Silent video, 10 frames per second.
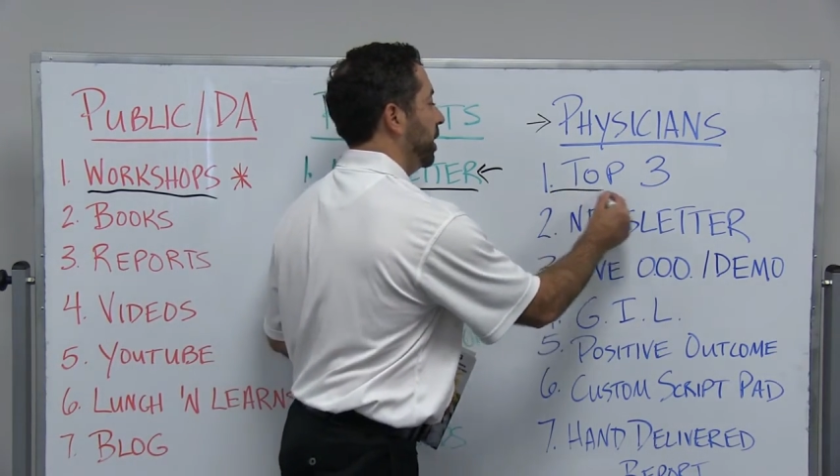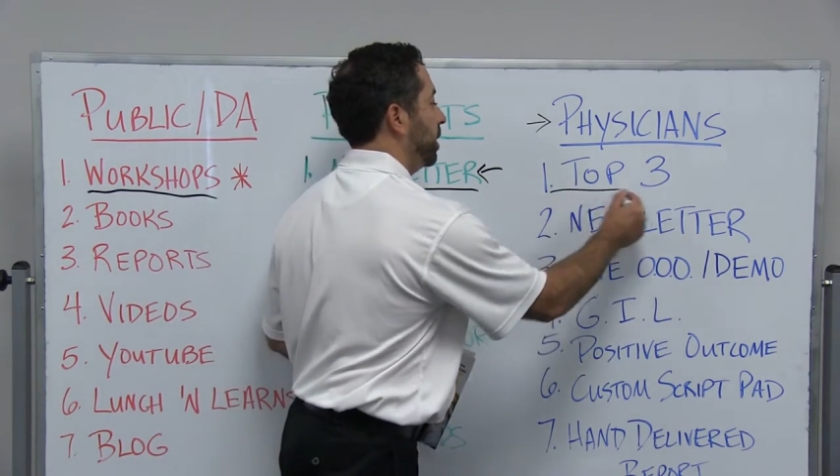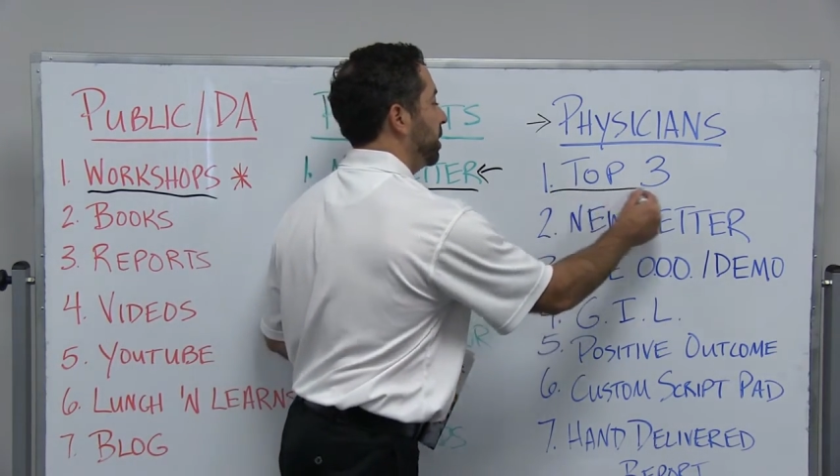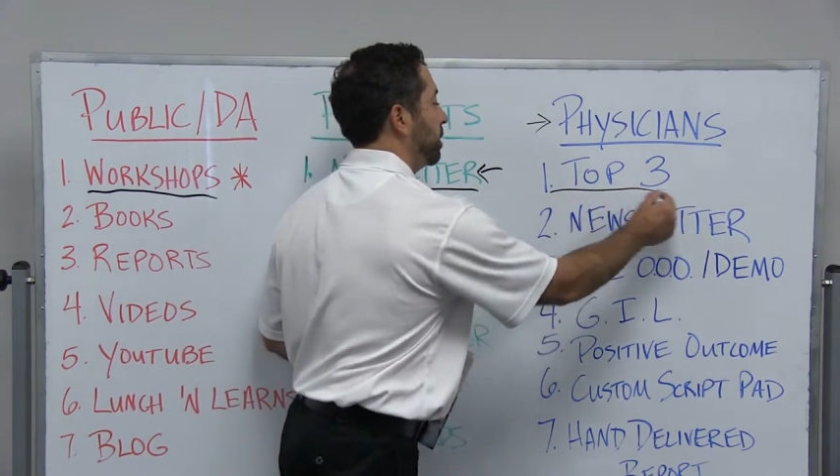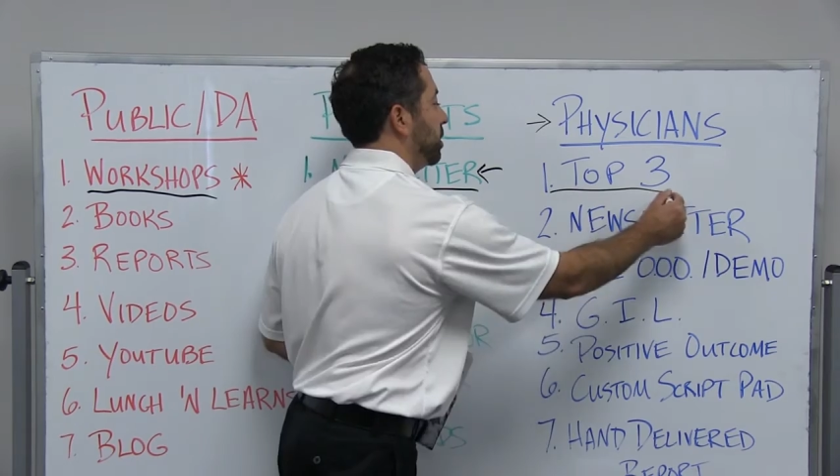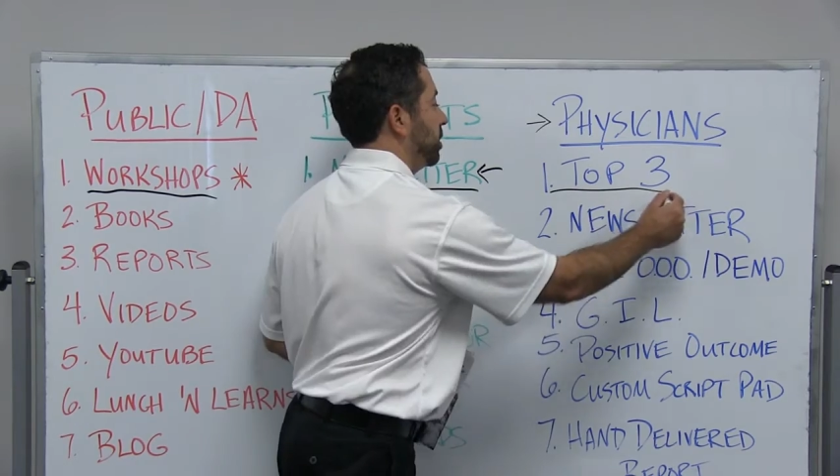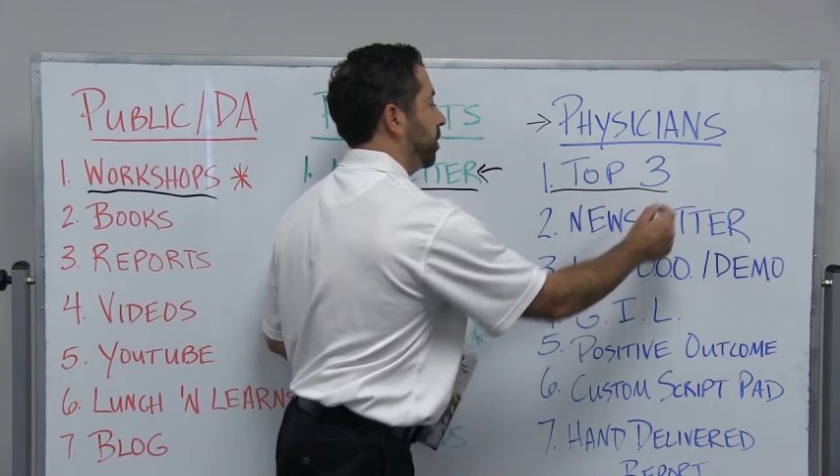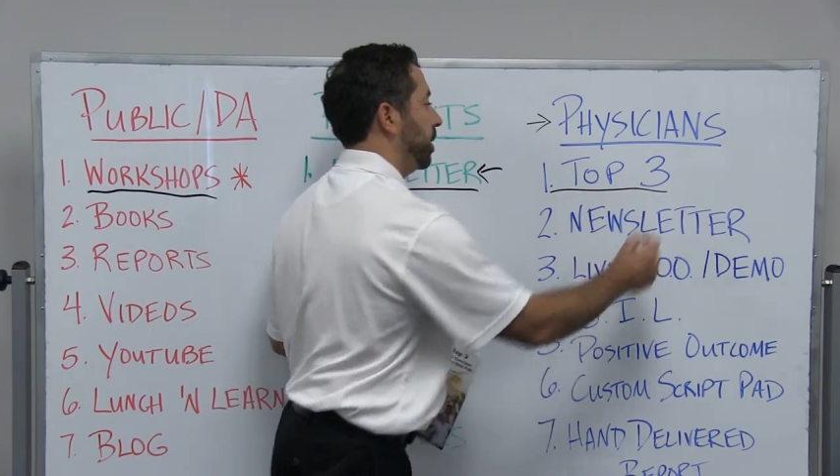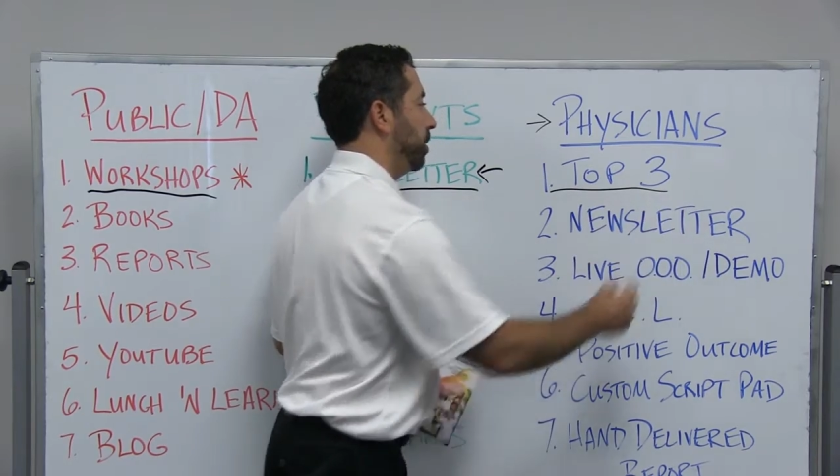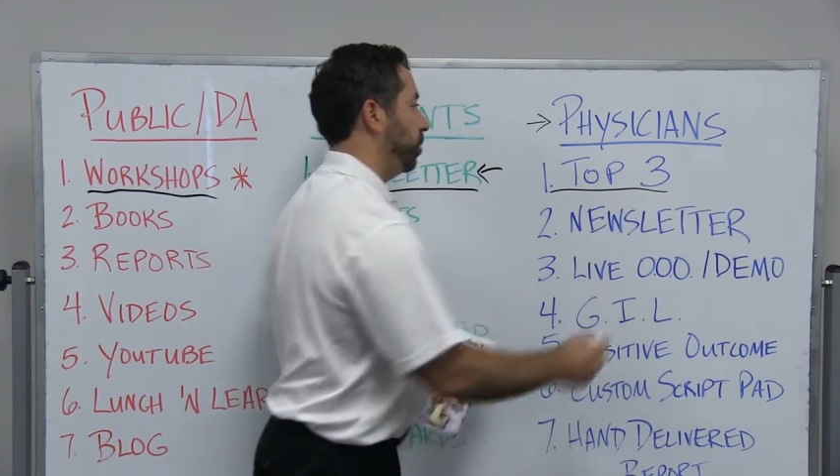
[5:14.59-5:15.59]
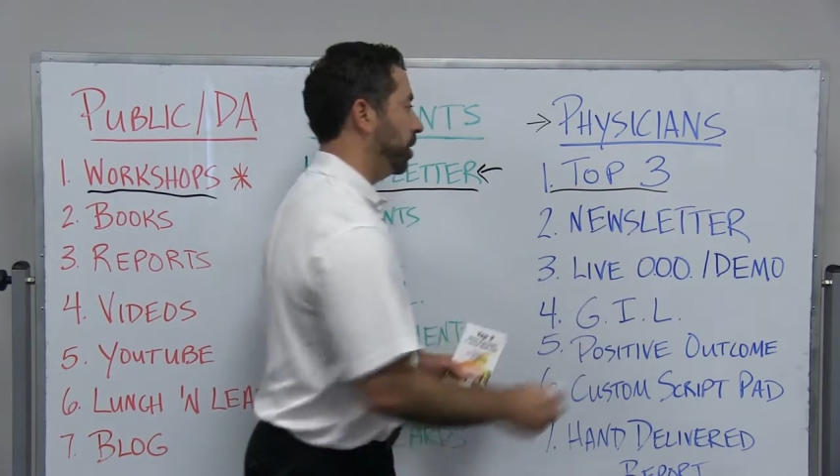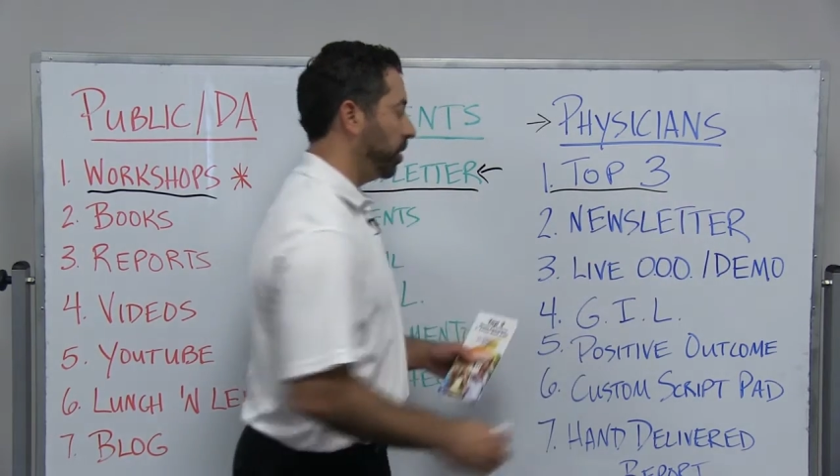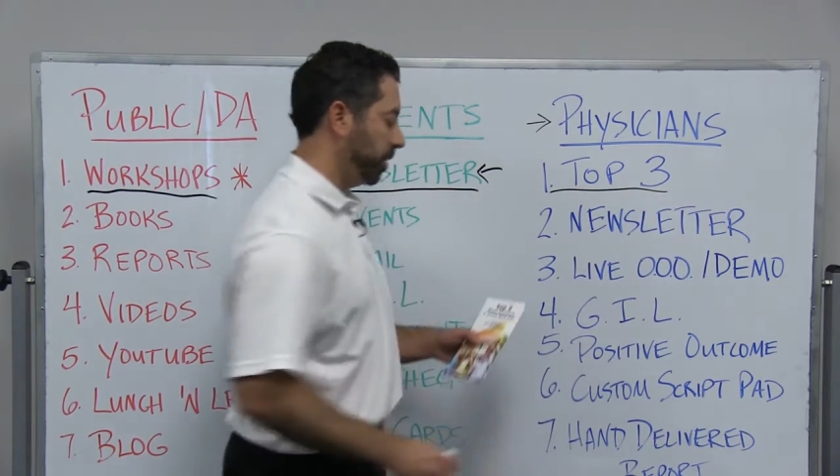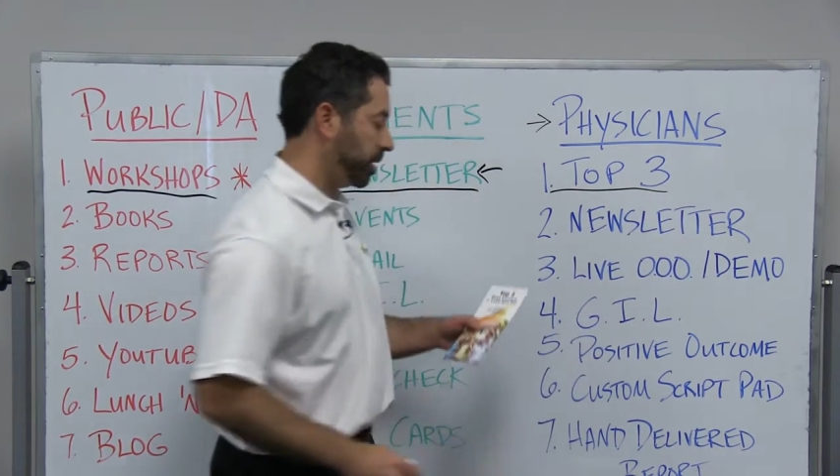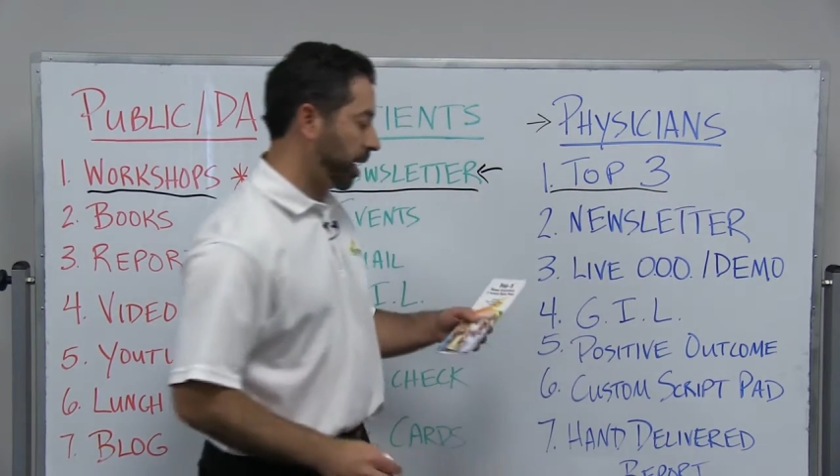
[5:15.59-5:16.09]
is something we
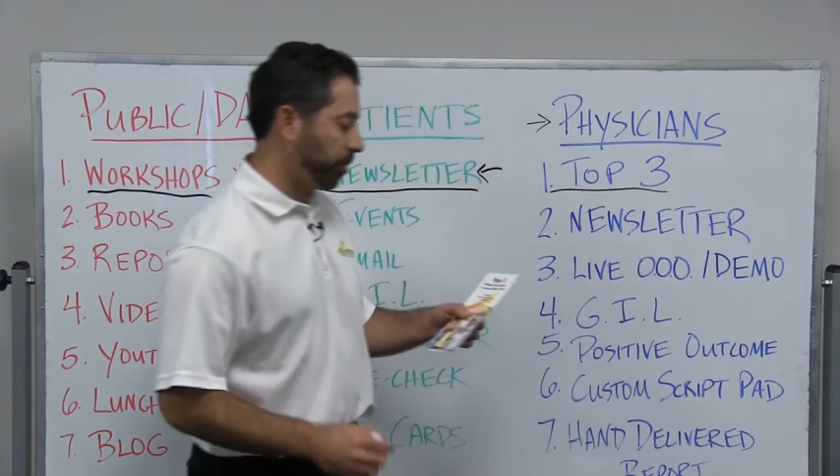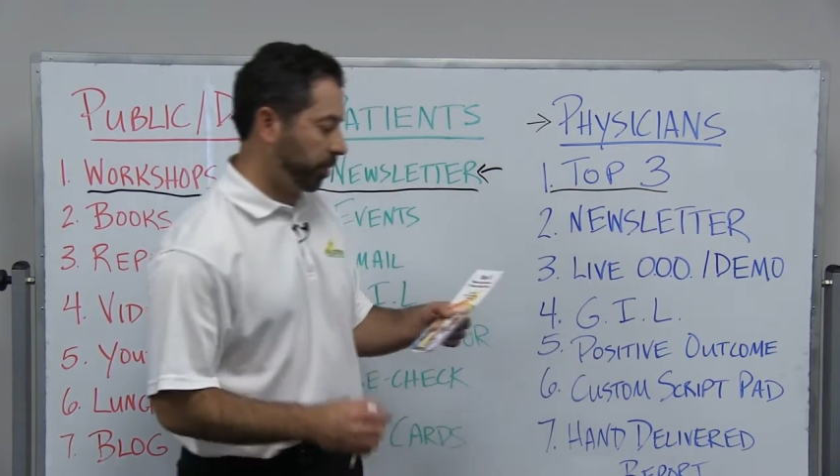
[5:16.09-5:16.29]
call the Top